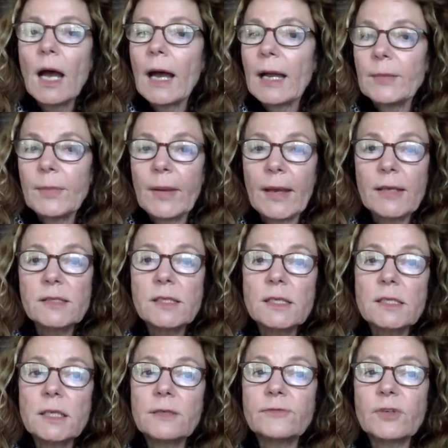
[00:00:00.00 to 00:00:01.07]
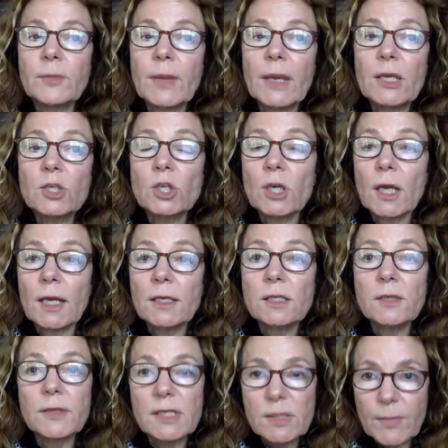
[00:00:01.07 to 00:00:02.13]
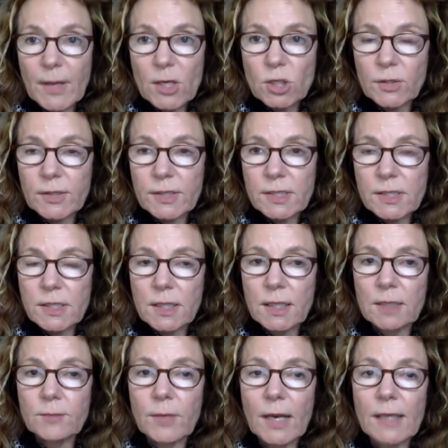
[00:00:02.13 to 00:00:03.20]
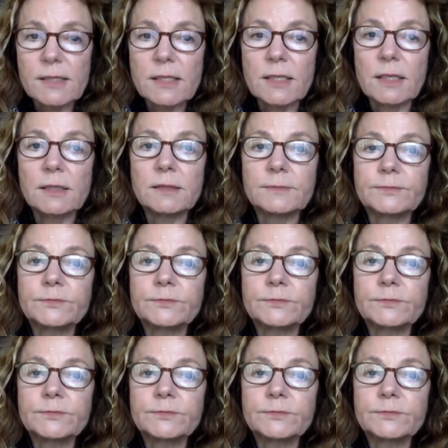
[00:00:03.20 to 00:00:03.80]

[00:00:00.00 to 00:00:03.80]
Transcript: I passed this information on to the specialist in Boston